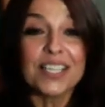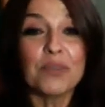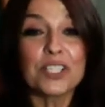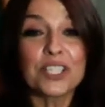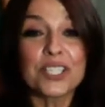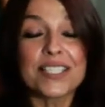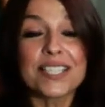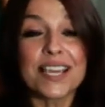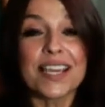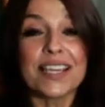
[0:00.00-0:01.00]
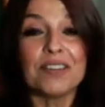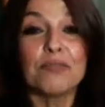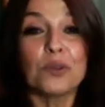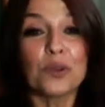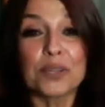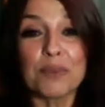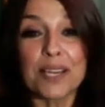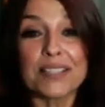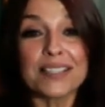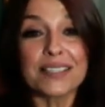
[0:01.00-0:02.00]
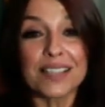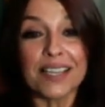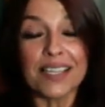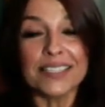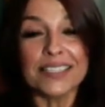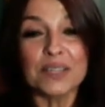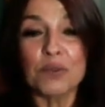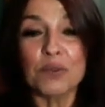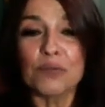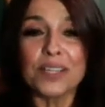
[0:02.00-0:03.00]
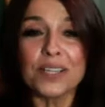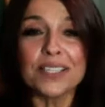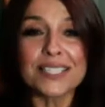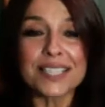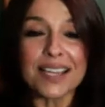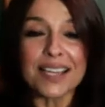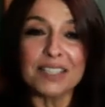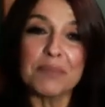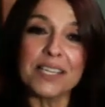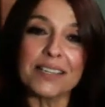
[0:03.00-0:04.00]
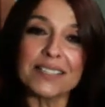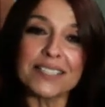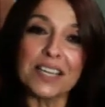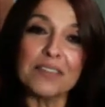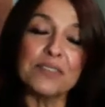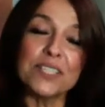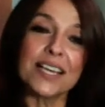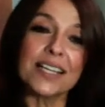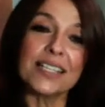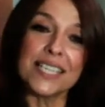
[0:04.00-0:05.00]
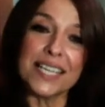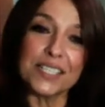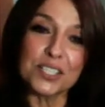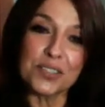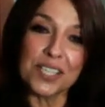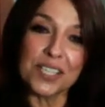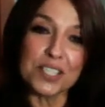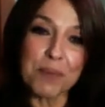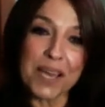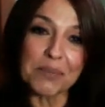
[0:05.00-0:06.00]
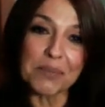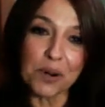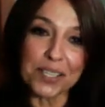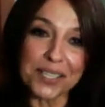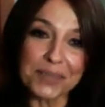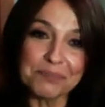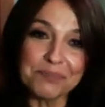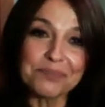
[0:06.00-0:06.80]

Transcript: which is a Florida-based client, and we're very excited because they've decided to enter the Hispanic market,